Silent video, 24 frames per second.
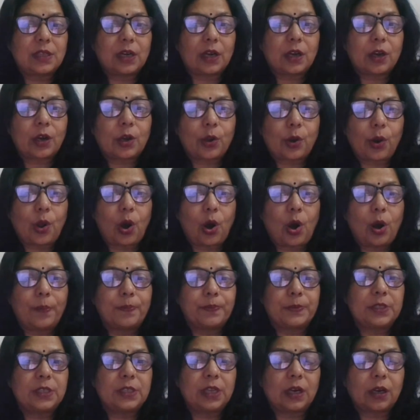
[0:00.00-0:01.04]
the
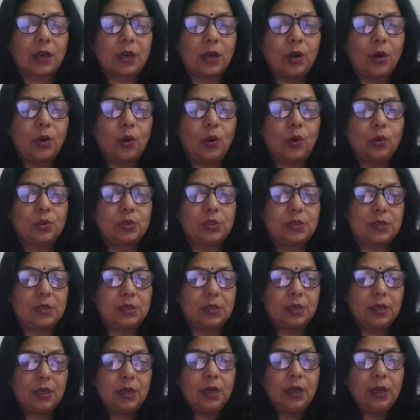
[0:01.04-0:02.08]
crops, the clothes.